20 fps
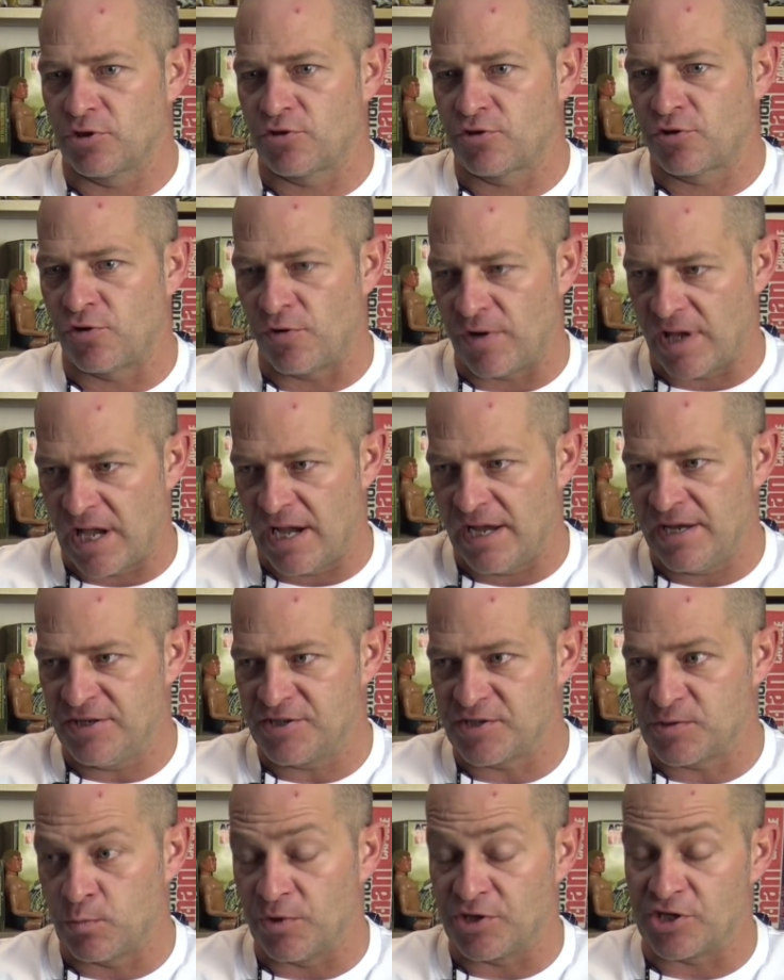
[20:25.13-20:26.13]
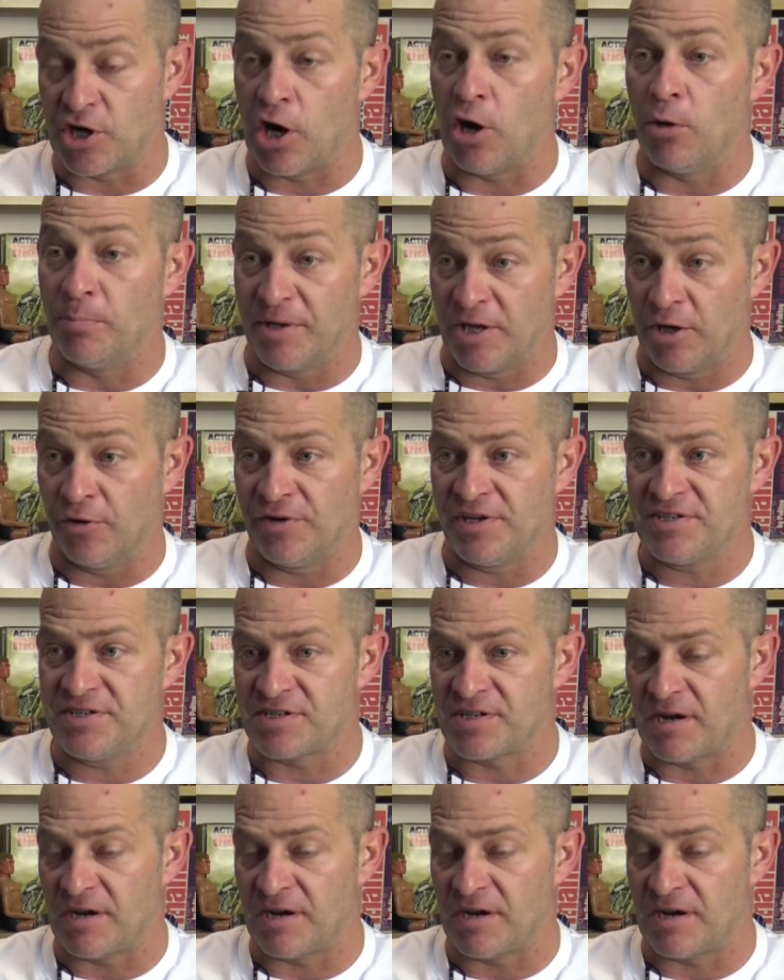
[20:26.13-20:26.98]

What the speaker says: creates, which I'll be honest,